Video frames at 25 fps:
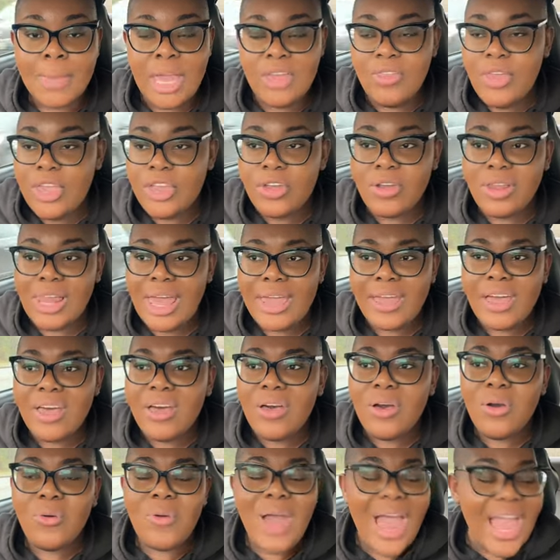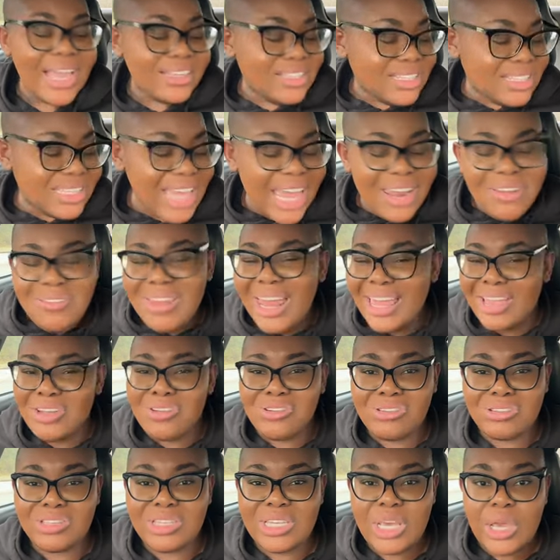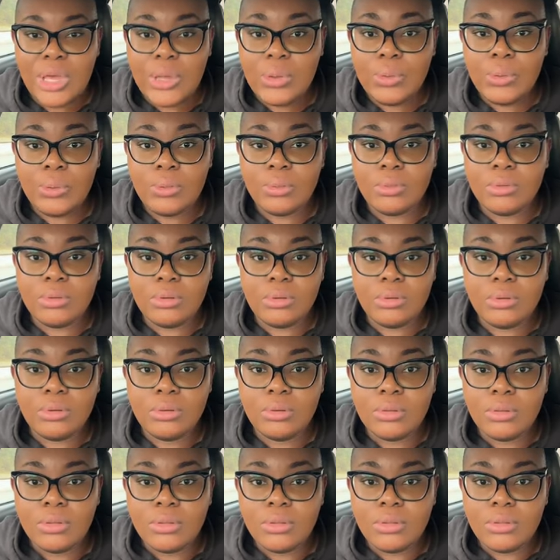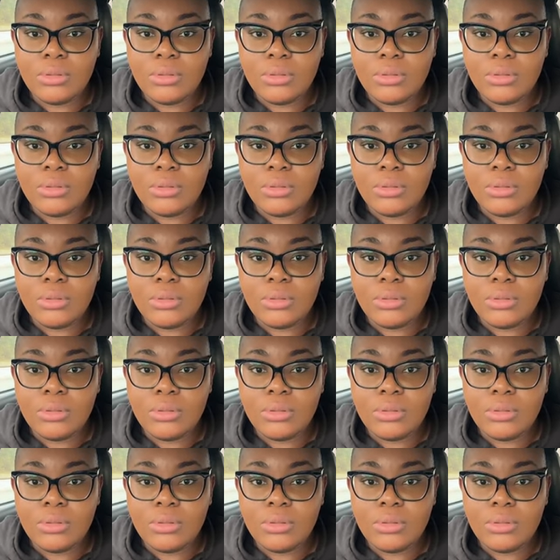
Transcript: And then you're like, oh, I just, I don't like her tone.